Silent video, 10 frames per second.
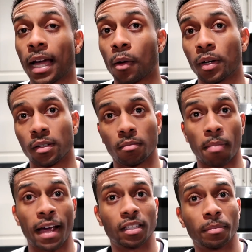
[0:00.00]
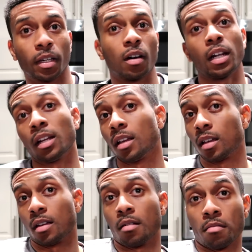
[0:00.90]
I would buy something on it,
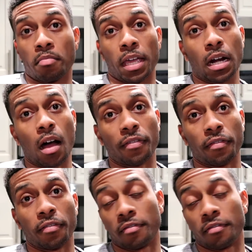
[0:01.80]
pay it off